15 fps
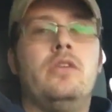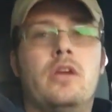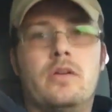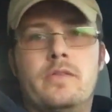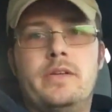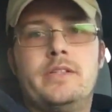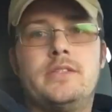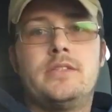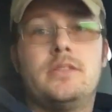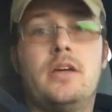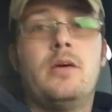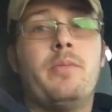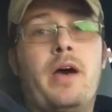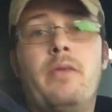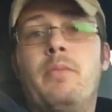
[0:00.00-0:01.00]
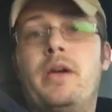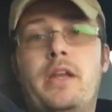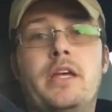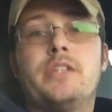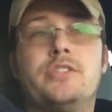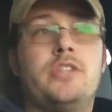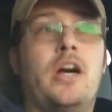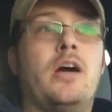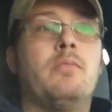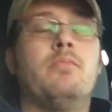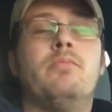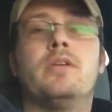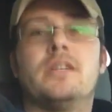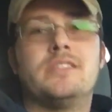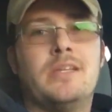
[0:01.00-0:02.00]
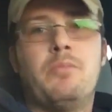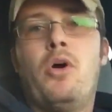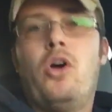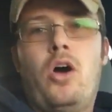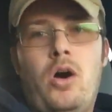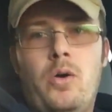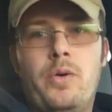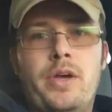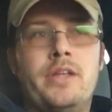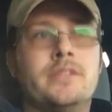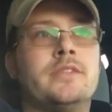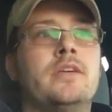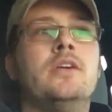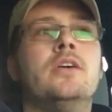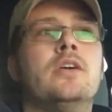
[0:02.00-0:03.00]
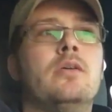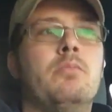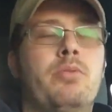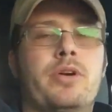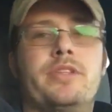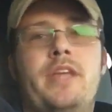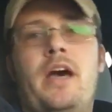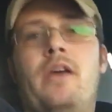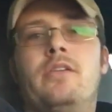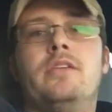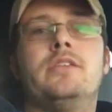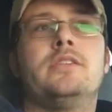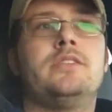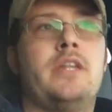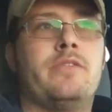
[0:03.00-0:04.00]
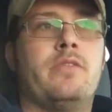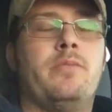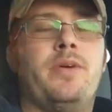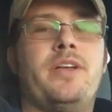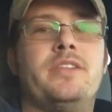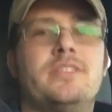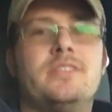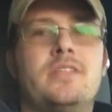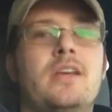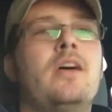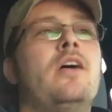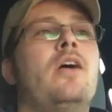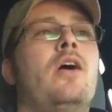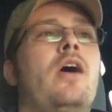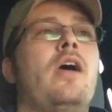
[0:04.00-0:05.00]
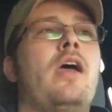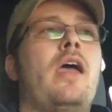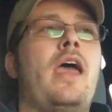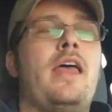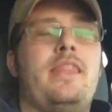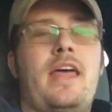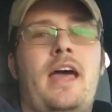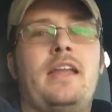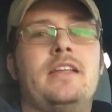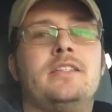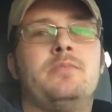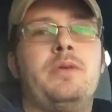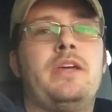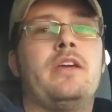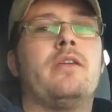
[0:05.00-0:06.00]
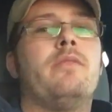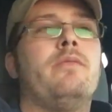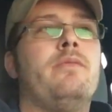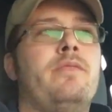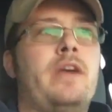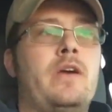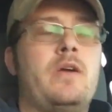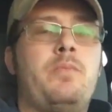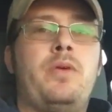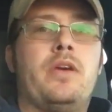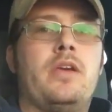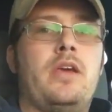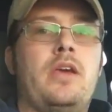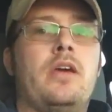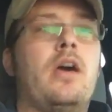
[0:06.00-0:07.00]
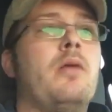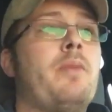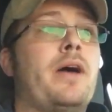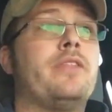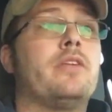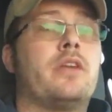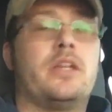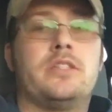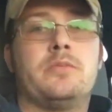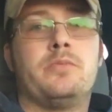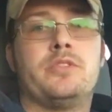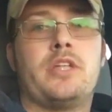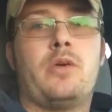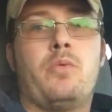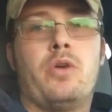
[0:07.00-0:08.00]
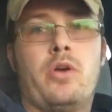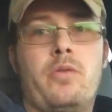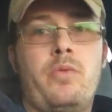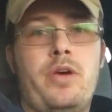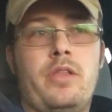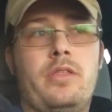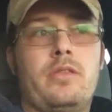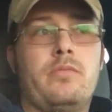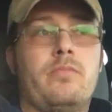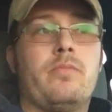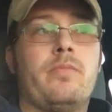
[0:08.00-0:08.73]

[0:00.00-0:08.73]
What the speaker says: nervous about my next job because I'm always booked out several months. And that is being very picky about the customers I work with